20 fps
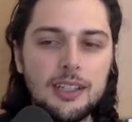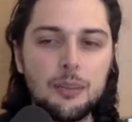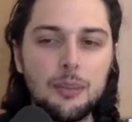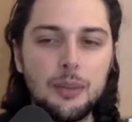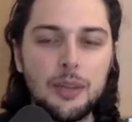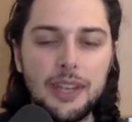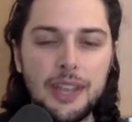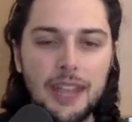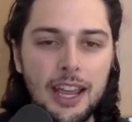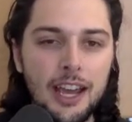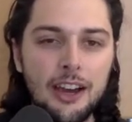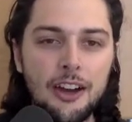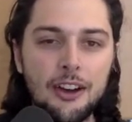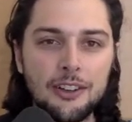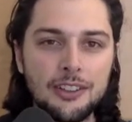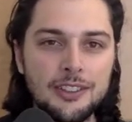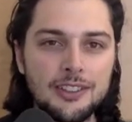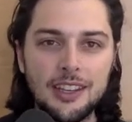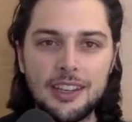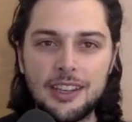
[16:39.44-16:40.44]
But
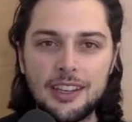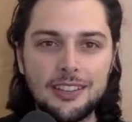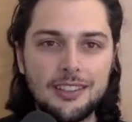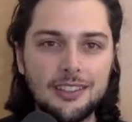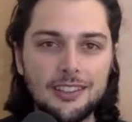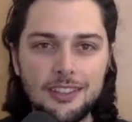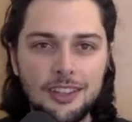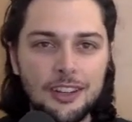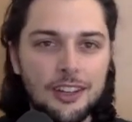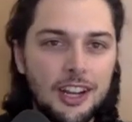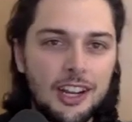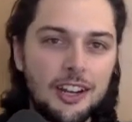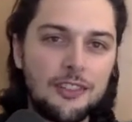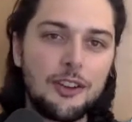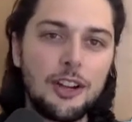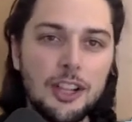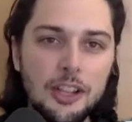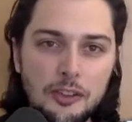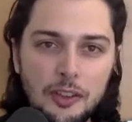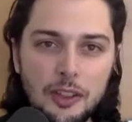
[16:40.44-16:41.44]
now it's like you're kind
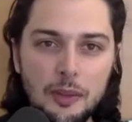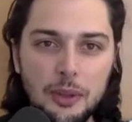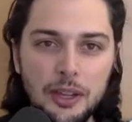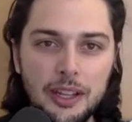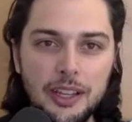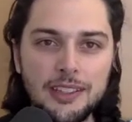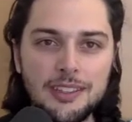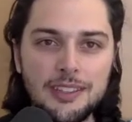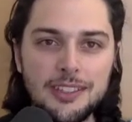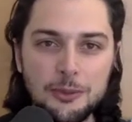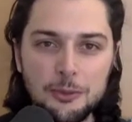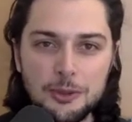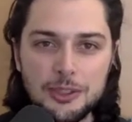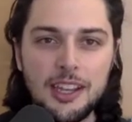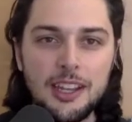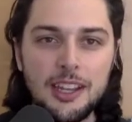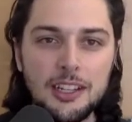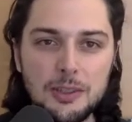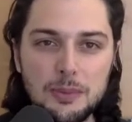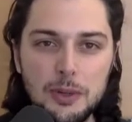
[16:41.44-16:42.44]
of all over the place. Like,
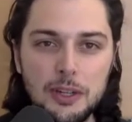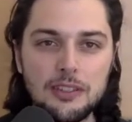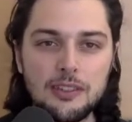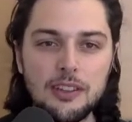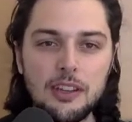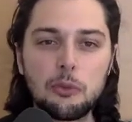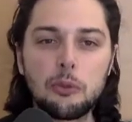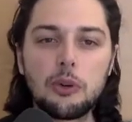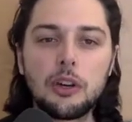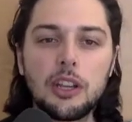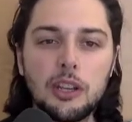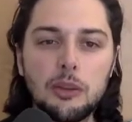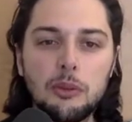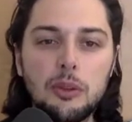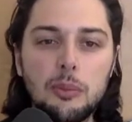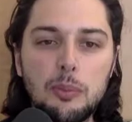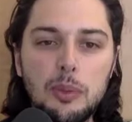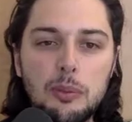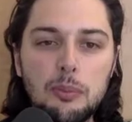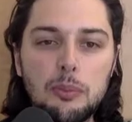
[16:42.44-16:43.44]
what's that experience like working
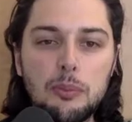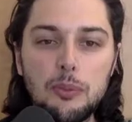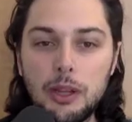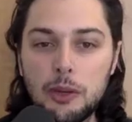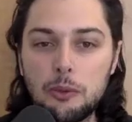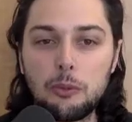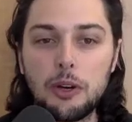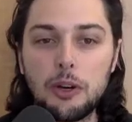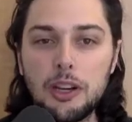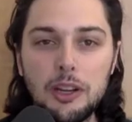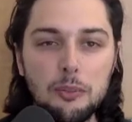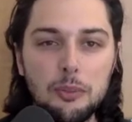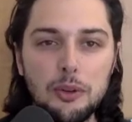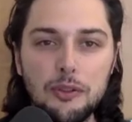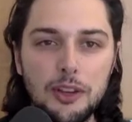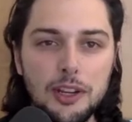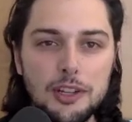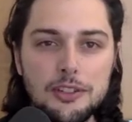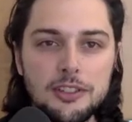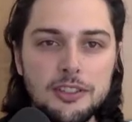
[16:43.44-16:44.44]
with people, like working
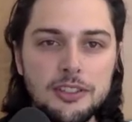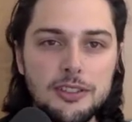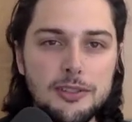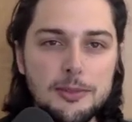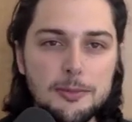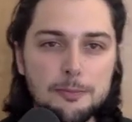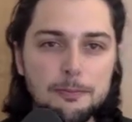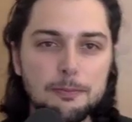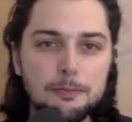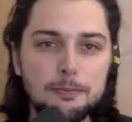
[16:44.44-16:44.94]
professionals?